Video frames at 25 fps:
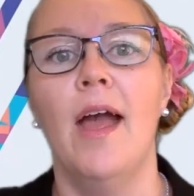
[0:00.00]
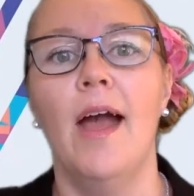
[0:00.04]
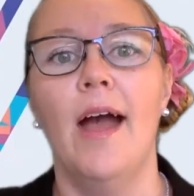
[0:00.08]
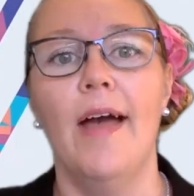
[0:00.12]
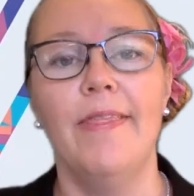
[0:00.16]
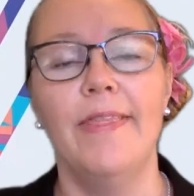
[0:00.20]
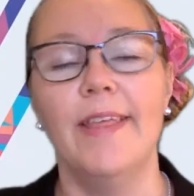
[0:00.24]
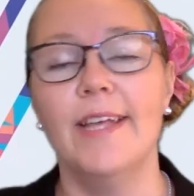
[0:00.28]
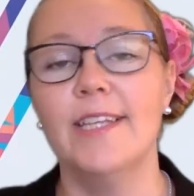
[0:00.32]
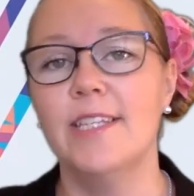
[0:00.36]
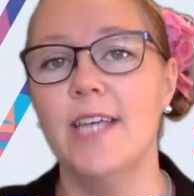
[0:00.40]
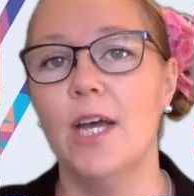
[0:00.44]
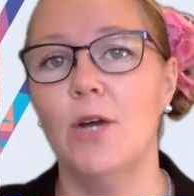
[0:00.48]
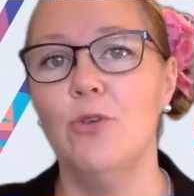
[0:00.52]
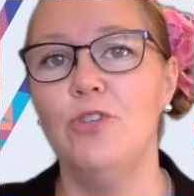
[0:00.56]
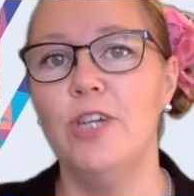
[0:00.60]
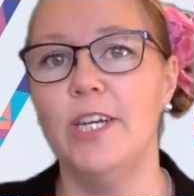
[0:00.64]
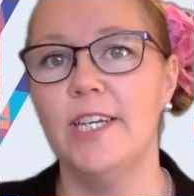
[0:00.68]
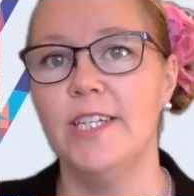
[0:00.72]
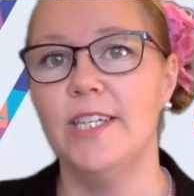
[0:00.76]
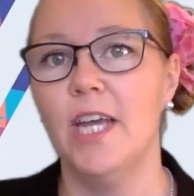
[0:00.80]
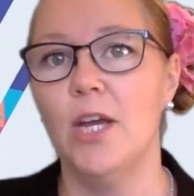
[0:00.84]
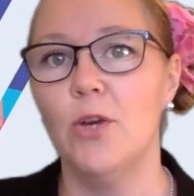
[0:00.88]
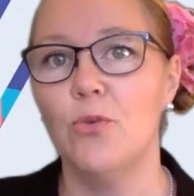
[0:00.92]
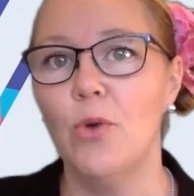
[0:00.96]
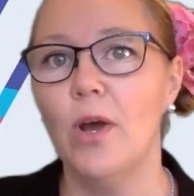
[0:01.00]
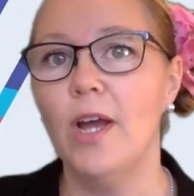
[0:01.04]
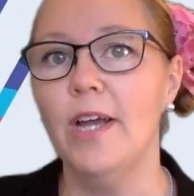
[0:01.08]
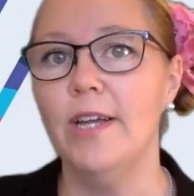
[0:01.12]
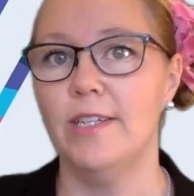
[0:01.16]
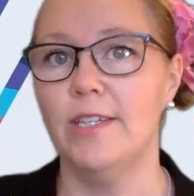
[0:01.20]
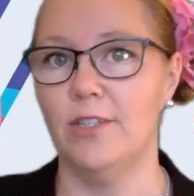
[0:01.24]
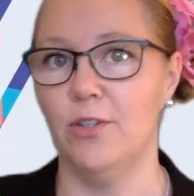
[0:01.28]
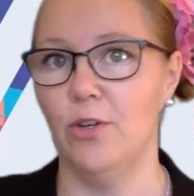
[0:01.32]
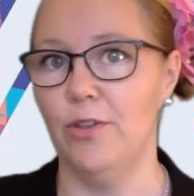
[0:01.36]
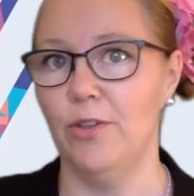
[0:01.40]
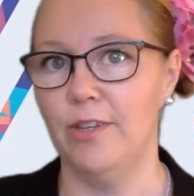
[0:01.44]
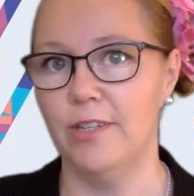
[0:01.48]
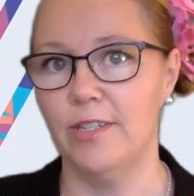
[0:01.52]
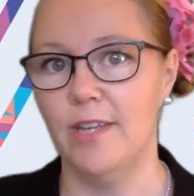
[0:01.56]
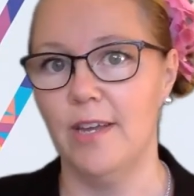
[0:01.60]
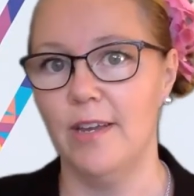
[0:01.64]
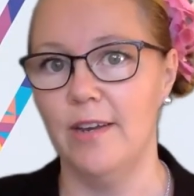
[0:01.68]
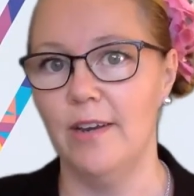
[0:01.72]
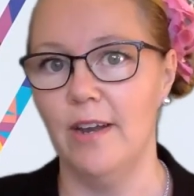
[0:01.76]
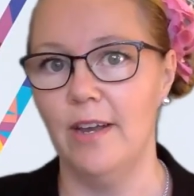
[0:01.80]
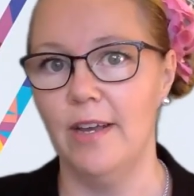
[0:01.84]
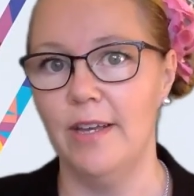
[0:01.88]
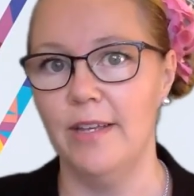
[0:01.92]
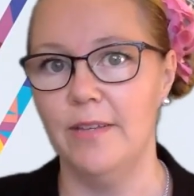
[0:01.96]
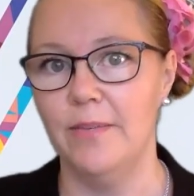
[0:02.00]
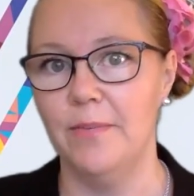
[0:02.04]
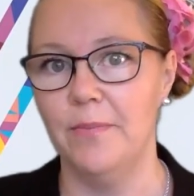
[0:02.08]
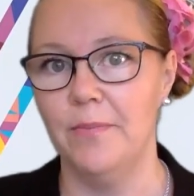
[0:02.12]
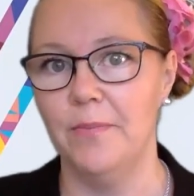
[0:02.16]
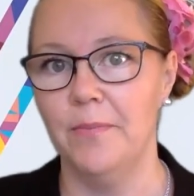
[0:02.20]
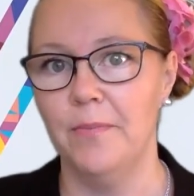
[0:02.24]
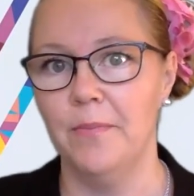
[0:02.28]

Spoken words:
And that's how JCI Rise saw the sunlight.